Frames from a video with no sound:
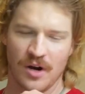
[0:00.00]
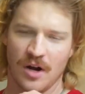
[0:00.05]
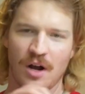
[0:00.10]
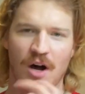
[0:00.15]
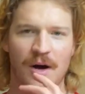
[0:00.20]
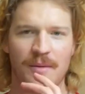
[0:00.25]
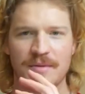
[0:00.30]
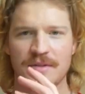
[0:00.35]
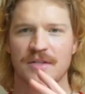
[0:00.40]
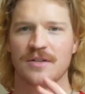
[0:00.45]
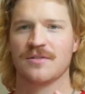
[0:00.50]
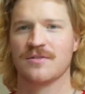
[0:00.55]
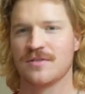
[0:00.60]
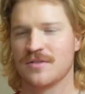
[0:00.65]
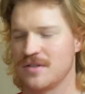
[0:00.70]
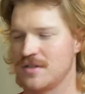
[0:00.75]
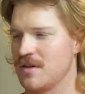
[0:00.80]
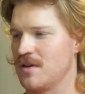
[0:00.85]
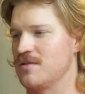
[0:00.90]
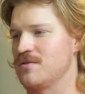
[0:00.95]
a
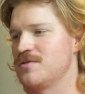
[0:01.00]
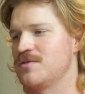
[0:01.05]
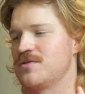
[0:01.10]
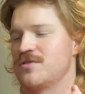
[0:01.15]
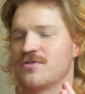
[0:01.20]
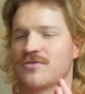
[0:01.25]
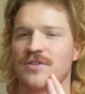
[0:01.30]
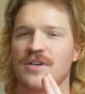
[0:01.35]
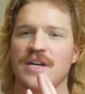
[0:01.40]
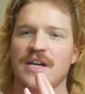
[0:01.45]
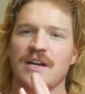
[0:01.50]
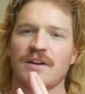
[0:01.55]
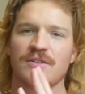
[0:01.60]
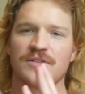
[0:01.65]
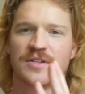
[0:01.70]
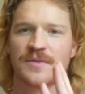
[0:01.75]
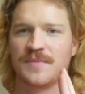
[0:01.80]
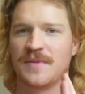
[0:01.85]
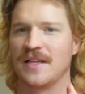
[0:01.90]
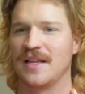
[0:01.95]
cobblestone street or
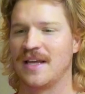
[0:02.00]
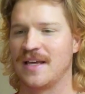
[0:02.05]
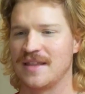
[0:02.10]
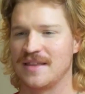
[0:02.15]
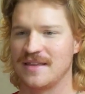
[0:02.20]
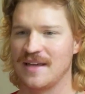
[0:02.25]
something like